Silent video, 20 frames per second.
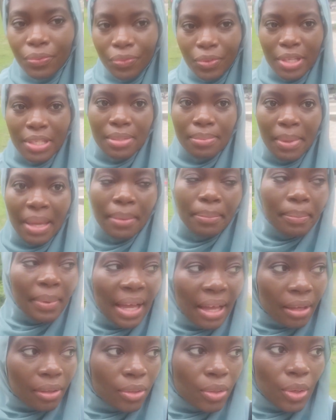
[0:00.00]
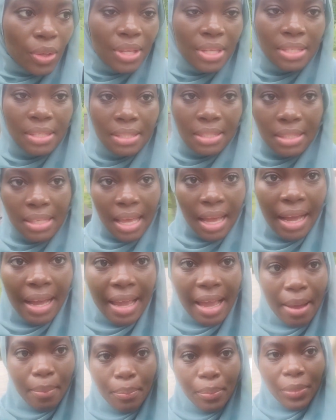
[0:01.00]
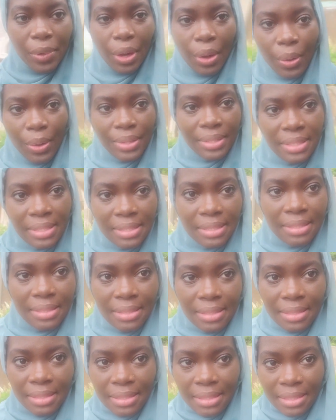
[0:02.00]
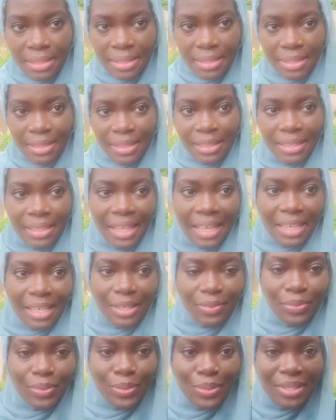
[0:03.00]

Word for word: fix my back because I am not like if you